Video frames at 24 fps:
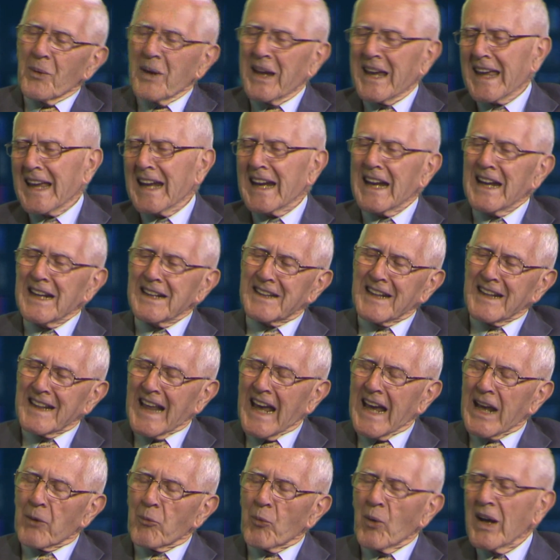get into
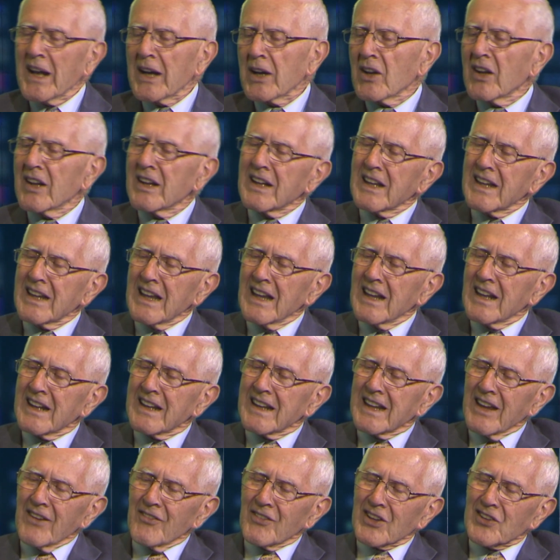that, why
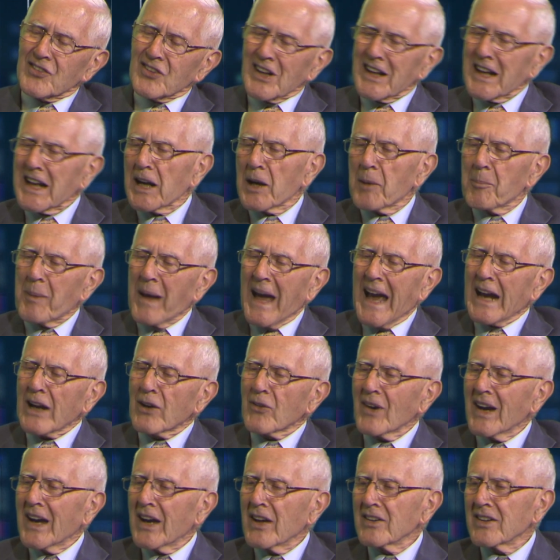don't give us a little
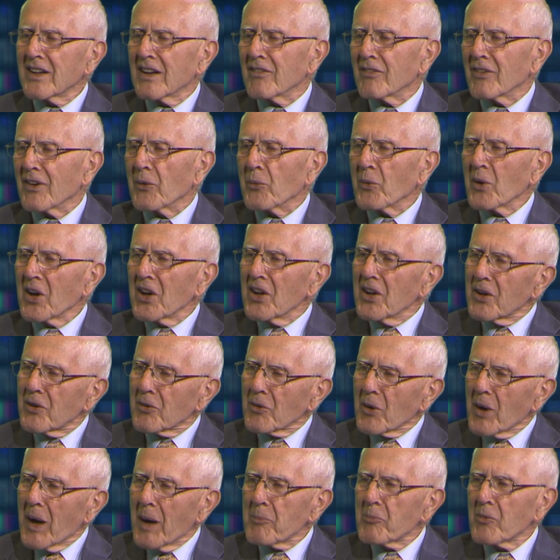background of where you
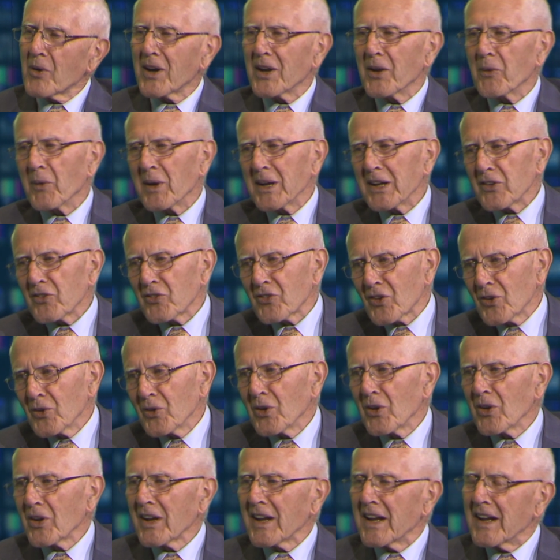grew up, where you went to
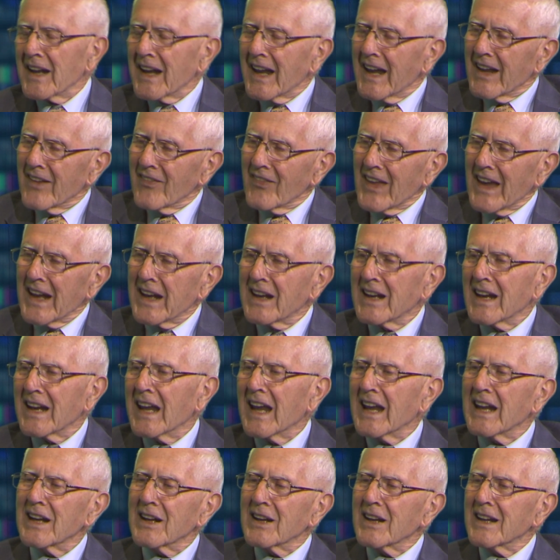school, and
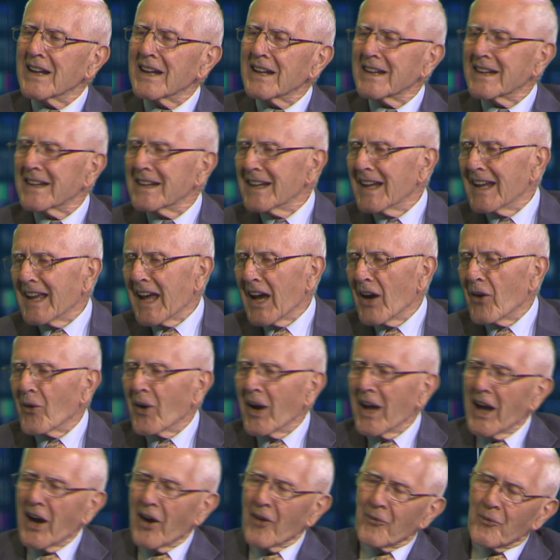then
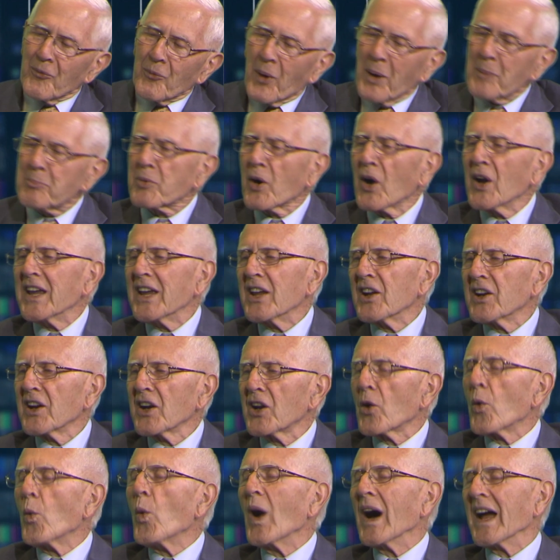what brought you to
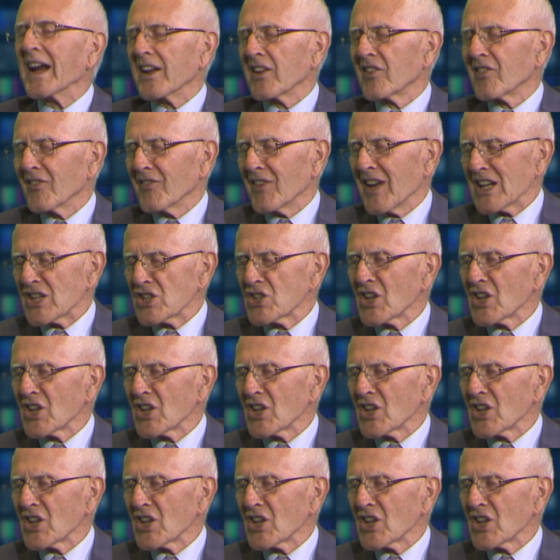Kiwanis eventually.